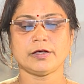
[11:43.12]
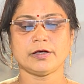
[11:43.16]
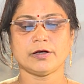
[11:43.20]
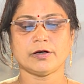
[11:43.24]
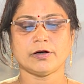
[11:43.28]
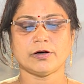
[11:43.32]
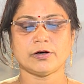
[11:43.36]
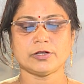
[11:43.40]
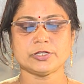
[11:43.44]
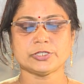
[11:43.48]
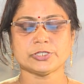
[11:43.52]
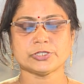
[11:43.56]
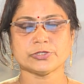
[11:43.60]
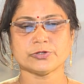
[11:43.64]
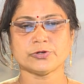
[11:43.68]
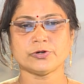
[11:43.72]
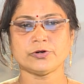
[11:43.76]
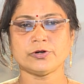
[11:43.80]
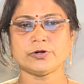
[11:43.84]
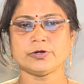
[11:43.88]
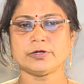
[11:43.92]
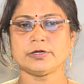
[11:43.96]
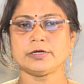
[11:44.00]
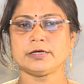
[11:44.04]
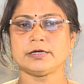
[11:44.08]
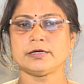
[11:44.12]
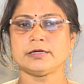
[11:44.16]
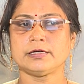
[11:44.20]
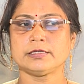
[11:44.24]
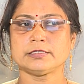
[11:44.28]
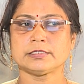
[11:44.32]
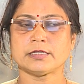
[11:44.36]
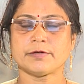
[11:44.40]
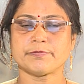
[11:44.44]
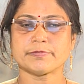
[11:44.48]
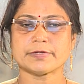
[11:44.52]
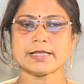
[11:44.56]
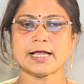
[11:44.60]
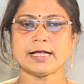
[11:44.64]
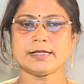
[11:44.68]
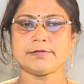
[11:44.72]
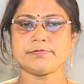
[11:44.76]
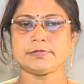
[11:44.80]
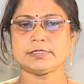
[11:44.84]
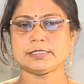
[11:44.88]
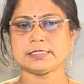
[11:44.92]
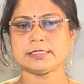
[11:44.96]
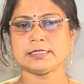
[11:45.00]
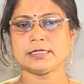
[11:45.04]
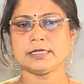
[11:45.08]
Also,
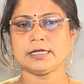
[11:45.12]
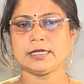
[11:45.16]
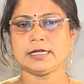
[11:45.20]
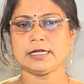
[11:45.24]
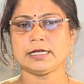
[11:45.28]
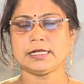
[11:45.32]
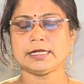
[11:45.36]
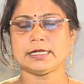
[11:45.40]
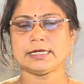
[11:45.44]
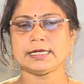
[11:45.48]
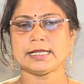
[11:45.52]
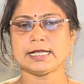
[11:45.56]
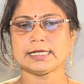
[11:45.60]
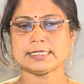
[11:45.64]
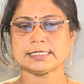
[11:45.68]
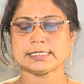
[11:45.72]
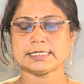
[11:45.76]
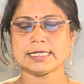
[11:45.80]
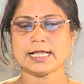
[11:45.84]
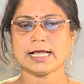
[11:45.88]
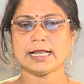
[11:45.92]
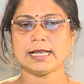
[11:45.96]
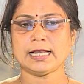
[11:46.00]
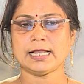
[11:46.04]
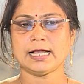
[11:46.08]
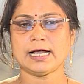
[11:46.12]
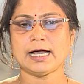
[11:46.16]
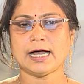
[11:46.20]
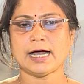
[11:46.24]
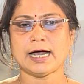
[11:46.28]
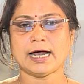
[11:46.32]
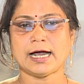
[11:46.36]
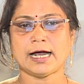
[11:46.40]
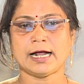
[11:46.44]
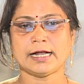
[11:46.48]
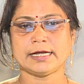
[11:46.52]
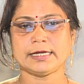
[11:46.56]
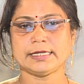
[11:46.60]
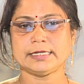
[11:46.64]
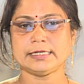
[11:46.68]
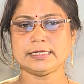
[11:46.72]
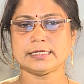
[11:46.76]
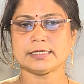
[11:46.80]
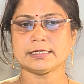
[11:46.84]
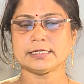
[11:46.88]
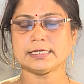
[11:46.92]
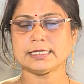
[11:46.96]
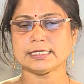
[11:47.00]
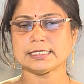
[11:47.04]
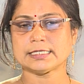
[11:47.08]
sometimes national and
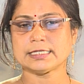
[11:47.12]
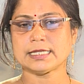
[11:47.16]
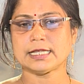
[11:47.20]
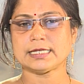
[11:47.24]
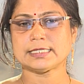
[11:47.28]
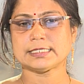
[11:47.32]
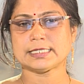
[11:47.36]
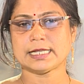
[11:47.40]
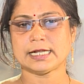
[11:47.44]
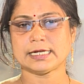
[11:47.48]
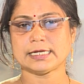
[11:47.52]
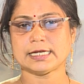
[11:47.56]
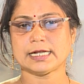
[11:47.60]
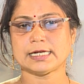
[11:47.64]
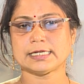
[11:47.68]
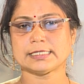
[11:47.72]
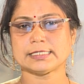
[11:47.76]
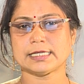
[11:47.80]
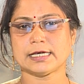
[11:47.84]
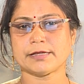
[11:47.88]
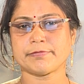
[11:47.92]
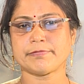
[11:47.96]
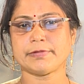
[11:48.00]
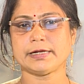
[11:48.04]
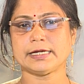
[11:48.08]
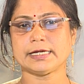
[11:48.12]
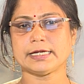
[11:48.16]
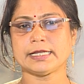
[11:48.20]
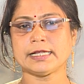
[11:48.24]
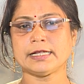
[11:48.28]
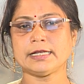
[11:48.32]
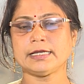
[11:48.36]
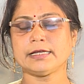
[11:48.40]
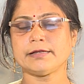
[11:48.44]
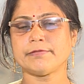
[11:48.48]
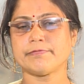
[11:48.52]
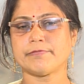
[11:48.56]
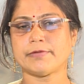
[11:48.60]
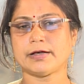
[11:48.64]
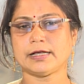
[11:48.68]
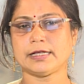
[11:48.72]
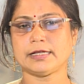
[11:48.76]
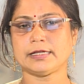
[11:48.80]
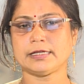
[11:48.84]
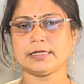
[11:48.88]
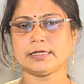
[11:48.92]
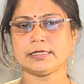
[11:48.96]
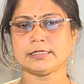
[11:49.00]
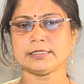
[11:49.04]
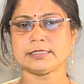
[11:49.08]
international standards are maintained by
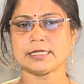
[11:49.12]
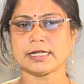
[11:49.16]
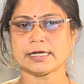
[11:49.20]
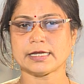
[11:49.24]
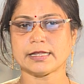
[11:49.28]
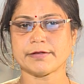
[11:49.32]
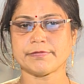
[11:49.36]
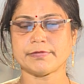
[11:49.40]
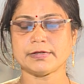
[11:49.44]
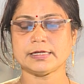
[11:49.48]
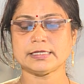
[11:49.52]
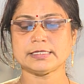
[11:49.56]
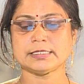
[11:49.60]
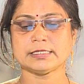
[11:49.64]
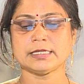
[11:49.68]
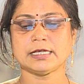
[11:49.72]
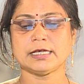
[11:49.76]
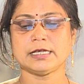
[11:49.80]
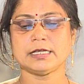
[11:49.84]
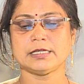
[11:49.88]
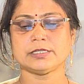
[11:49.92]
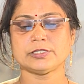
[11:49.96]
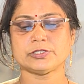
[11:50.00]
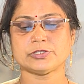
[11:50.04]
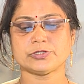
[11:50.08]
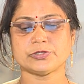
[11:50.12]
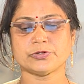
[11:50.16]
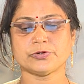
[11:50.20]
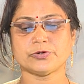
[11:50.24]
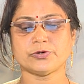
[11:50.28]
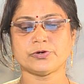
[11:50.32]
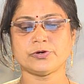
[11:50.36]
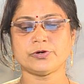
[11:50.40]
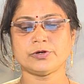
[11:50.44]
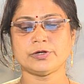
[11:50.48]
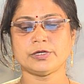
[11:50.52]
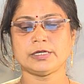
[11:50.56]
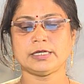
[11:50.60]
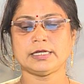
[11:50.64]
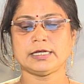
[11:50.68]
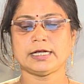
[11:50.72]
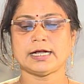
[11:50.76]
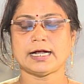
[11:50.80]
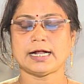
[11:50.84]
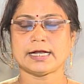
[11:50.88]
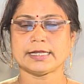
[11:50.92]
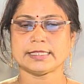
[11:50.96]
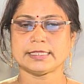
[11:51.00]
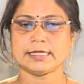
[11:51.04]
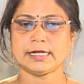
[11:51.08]
database. So,
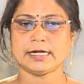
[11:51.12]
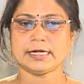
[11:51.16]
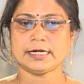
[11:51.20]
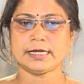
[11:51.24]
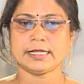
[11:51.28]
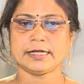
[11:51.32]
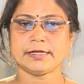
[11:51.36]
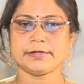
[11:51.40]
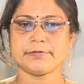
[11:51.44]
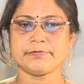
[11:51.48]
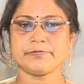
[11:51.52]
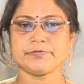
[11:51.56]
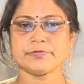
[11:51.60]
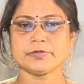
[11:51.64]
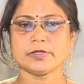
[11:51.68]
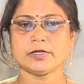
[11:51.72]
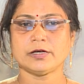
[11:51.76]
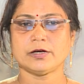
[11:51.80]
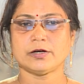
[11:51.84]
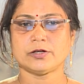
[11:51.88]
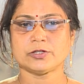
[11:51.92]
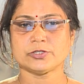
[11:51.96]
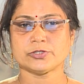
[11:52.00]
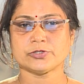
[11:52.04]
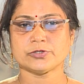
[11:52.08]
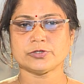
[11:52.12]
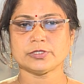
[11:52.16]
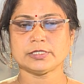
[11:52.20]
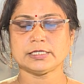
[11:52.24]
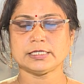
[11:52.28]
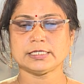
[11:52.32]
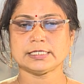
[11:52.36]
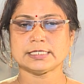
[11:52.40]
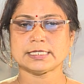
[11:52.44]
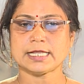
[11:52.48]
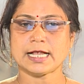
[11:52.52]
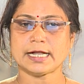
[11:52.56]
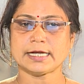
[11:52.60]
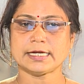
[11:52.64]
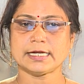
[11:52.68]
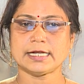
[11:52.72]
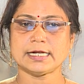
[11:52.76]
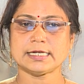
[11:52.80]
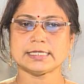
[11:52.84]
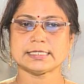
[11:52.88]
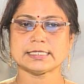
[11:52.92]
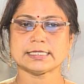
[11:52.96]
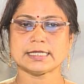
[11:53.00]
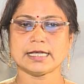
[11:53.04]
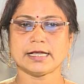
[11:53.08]
at that time also these
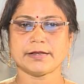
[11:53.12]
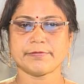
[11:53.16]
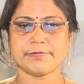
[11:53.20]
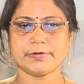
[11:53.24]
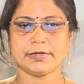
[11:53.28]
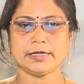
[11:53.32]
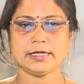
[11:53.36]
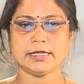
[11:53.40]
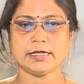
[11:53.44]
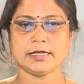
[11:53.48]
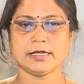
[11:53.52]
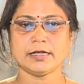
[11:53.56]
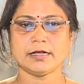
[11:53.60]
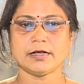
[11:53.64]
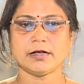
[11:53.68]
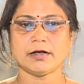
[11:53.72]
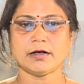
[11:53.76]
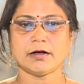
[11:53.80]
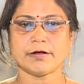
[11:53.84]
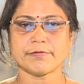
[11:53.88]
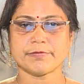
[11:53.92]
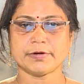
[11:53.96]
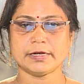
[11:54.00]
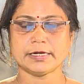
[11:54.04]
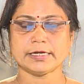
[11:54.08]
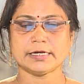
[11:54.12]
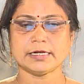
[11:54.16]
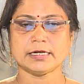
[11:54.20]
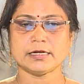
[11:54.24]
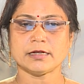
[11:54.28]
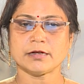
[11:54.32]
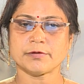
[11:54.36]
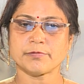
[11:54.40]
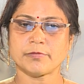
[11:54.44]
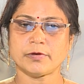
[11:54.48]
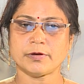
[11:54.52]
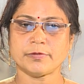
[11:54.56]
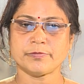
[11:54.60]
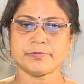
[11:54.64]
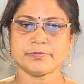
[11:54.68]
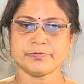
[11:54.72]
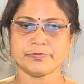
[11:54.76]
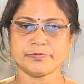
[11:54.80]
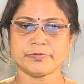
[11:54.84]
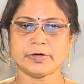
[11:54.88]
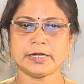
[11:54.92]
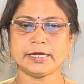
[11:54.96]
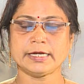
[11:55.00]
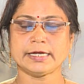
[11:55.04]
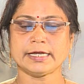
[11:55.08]
standards can be updated or
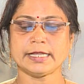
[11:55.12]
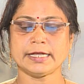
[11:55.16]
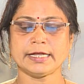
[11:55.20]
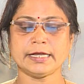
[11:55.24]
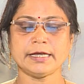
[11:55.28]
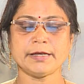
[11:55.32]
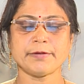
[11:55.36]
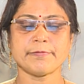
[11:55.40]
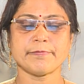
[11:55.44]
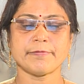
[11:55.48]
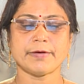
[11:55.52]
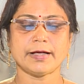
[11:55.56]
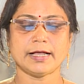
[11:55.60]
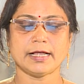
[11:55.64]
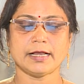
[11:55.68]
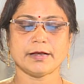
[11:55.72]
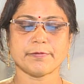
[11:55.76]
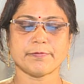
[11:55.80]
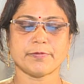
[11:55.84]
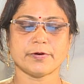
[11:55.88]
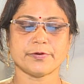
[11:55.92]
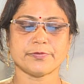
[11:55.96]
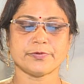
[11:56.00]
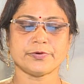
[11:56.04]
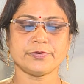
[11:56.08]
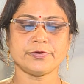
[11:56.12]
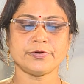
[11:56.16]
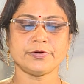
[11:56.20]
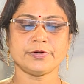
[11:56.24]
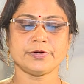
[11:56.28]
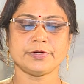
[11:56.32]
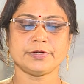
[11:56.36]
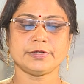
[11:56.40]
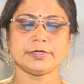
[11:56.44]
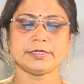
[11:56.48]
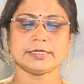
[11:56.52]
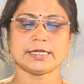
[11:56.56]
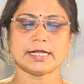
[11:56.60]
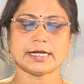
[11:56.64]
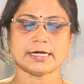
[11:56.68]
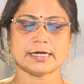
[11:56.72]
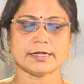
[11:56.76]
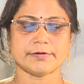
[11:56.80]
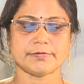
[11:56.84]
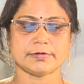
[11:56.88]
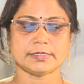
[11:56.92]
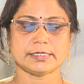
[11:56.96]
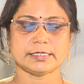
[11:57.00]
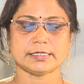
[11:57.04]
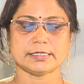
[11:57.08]
maintained by help of
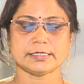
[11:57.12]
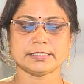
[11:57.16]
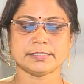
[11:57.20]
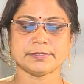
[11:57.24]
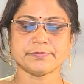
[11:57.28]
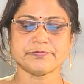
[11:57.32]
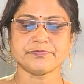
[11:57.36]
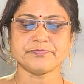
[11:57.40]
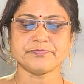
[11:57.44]
databases.